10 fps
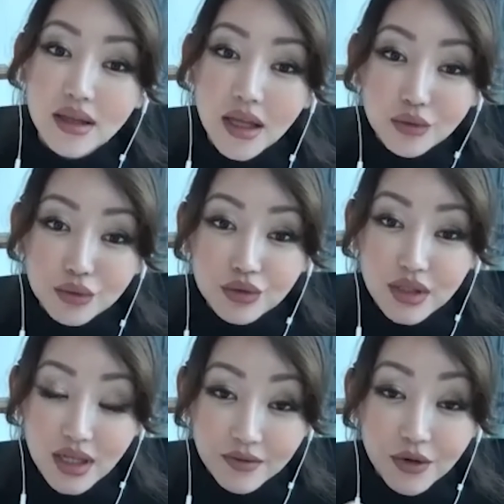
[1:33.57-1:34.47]
they
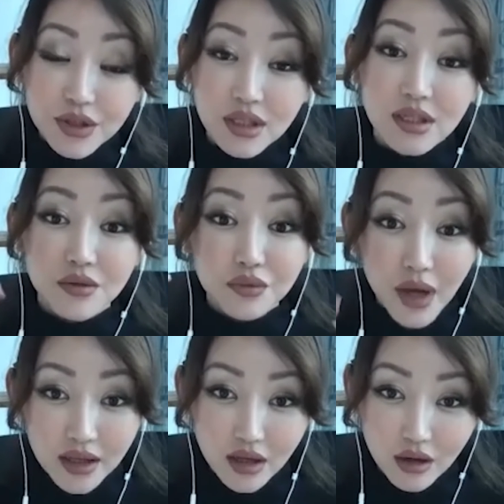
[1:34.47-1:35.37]
would give us this
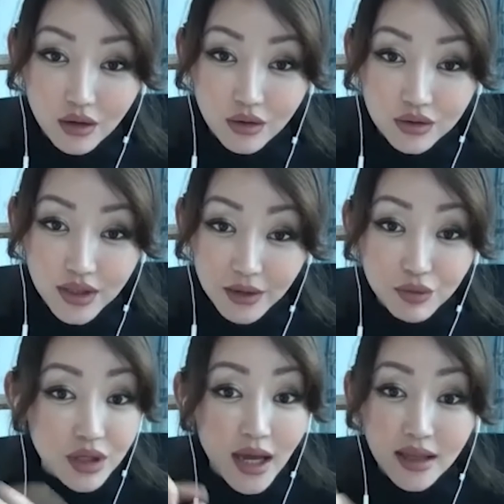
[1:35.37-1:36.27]
radio that
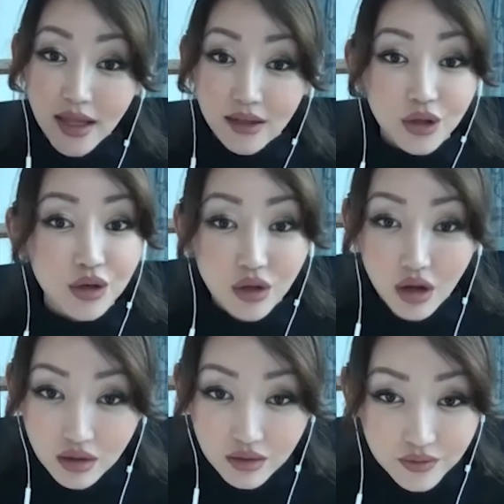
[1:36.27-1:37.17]
we cannot turn off.